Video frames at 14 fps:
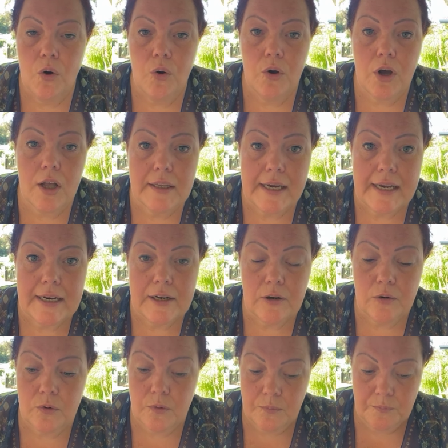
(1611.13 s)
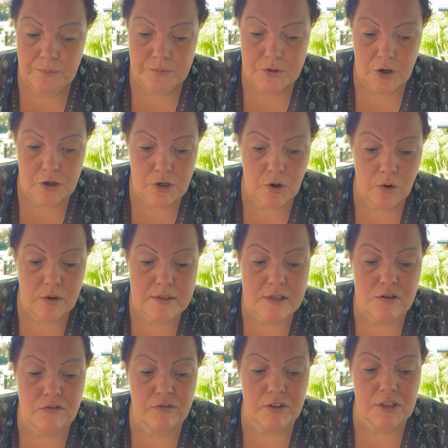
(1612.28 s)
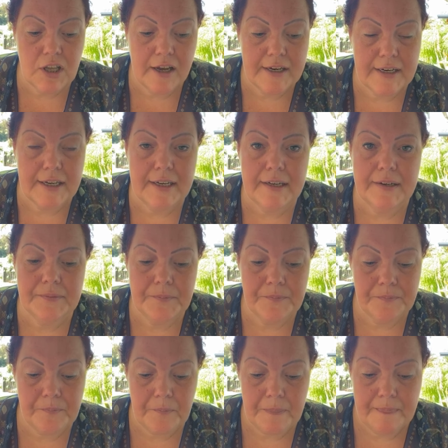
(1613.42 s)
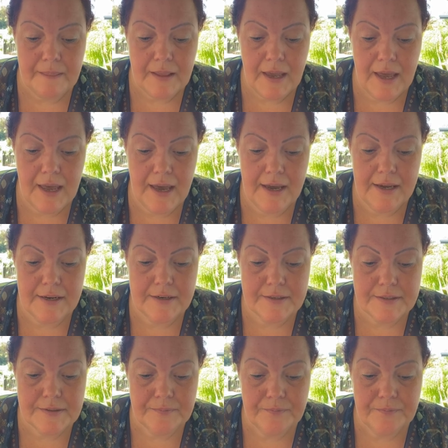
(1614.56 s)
Colleen, so your silver lining and